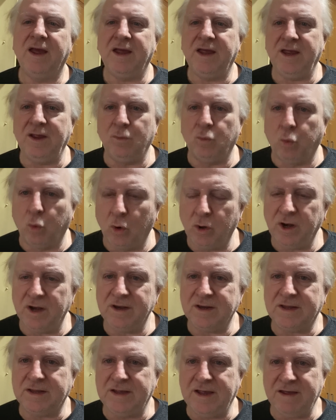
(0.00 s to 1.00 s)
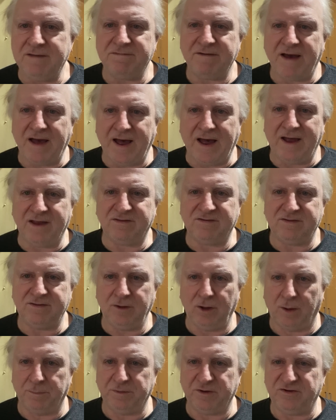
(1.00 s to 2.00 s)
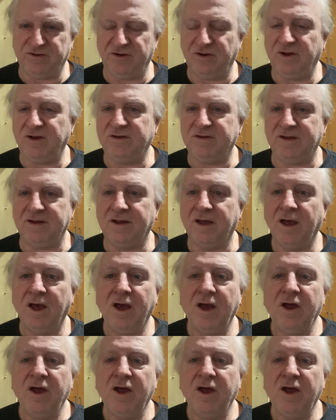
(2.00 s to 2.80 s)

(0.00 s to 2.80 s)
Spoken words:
He wouldn't give us the opportunity